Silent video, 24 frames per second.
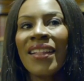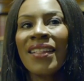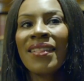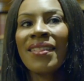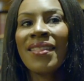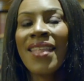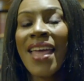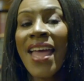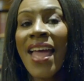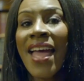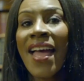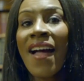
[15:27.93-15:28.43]

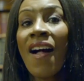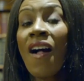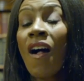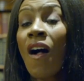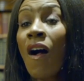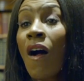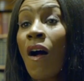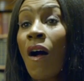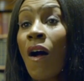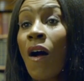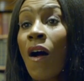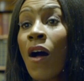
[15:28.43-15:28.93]
there
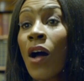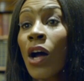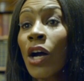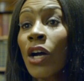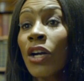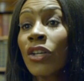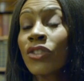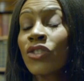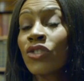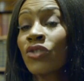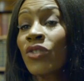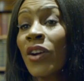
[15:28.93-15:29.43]
are
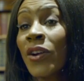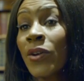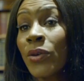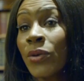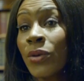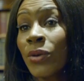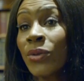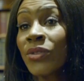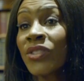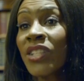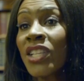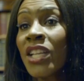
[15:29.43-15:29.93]

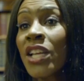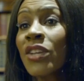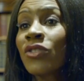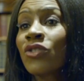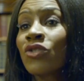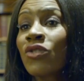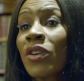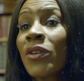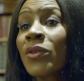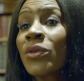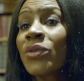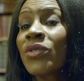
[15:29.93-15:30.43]
struggles, and those
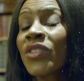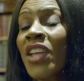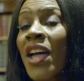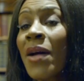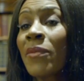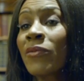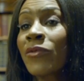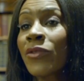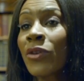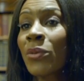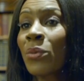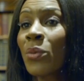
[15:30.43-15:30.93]
struggles
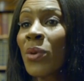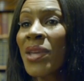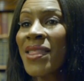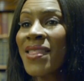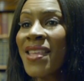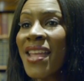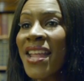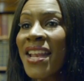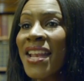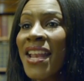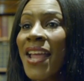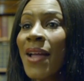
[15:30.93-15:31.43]
come from
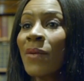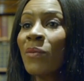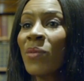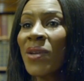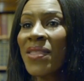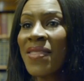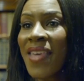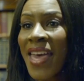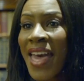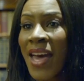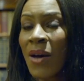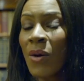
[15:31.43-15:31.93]
within and
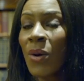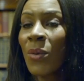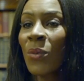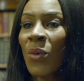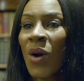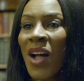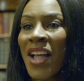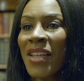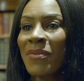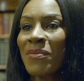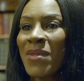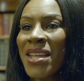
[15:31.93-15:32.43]
without. And
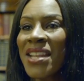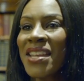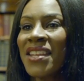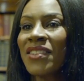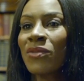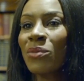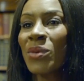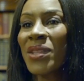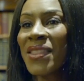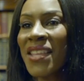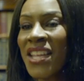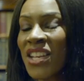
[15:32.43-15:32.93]
what I mean
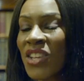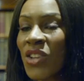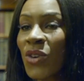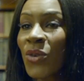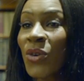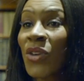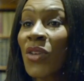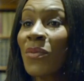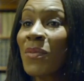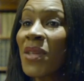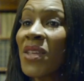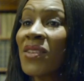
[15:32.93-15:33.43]
is within
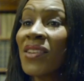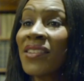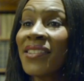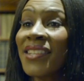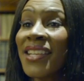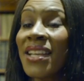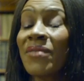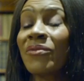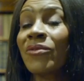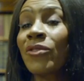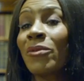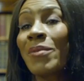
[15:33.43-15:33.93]
your
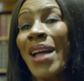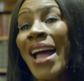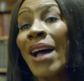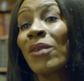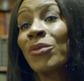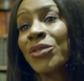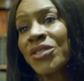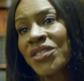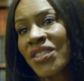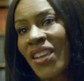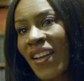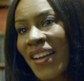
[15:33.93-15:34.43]
community and from
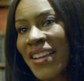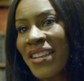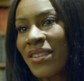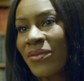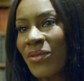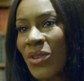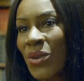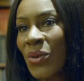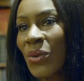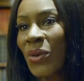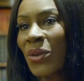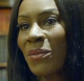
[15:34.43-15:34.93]
outside
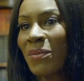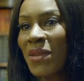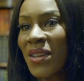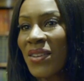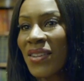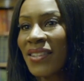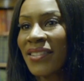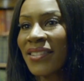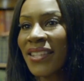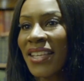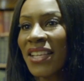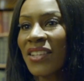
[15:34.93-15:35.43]
of your
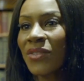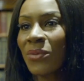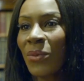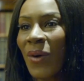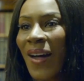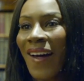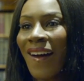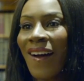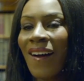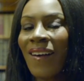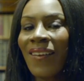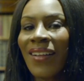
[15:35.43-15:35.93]
community as
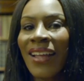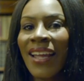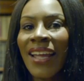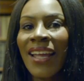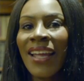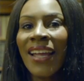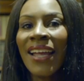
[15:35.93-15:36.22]
well.